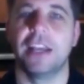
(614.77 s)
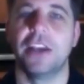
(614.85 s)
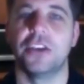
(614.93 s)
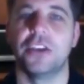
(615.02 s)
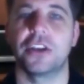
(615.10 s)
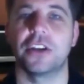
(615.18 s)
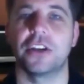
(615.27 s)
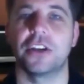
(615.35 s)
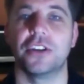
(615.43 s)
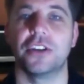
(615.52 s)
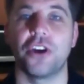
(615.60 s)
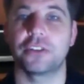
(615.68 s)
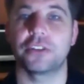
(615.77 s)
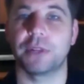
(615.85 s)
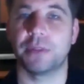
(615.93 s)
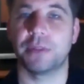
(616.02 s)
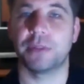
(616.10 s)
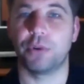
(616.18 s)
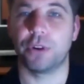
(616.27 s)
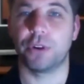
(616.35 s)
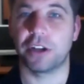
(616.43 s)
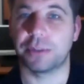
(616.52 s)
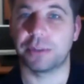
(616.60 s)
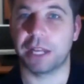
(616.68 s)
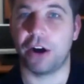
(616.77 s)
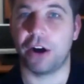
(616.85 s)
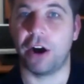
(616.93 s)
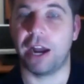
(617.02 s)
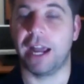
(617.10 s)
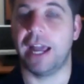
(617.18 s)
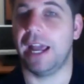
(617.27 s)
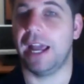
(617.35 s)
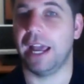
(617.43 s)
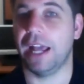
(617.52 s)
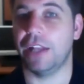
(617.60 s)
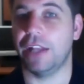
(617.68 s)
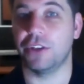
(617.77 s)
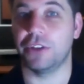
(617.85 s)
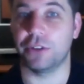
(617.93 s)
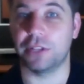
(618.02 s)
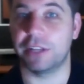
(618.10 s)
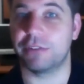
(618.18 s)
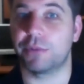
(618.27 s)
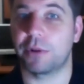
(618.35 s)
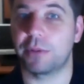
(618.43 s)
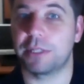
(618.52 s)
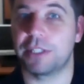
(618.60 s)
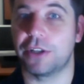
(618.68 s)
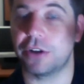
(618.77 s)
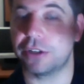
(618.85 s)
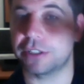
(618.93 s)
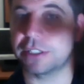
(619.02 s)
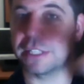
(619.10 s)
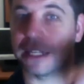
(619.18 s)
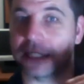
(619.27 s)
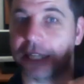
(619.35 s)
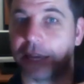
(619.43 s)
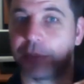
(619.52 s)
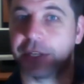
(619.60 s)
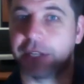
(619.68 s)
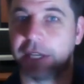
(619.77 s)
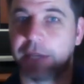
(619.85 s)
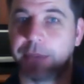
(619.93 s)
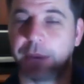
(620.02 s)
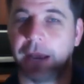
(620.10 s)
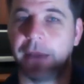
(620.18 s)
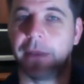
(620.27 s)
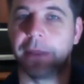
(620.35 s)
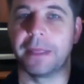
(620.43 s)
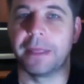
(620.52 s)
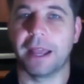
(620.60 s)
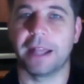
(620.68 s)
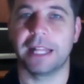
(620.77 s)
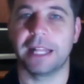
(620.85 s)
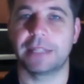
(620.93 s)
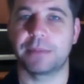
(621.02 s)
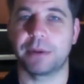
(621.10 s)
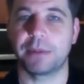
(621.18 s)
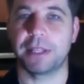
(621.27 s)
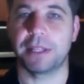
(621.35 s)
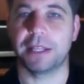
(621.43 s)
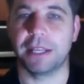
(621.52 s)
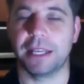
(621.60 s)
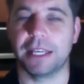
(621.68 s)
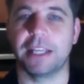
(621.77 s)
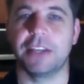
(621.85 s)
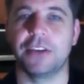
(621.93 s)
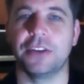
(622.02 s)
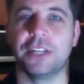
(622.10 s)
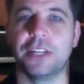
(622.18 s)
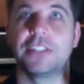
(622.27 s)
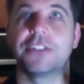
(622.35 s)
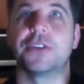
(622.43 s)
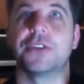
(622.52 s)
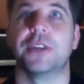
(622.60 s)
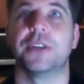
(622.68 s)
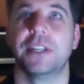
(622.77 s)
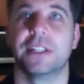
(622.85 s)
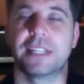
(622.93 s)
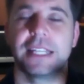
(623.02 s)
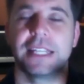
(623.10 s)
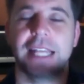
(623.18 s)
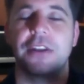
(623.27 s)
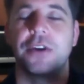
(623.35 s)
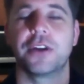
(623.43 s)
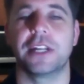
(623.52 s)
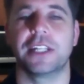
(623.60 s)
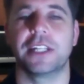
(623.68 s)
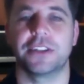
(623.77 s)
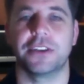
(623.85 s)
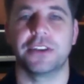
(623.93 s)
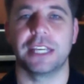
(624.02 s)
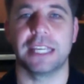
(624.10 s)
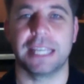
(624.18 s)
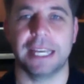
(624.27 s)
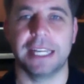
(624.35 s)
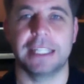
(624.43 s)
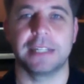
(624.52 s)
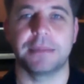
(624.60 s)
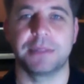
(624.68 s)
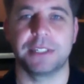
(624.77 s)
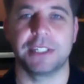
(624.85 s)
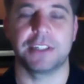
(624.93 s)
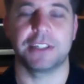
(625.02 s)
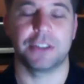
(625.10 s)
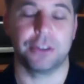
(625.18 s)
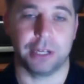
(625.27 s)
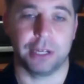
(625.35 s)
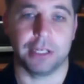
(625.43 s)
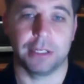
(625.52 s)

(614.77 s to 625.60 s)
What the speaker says: you're going to notice when the ball goes a bit higher, and you'll even probably notice that it's coming deeper. And that's probably, you need to see that early so you can get into position early.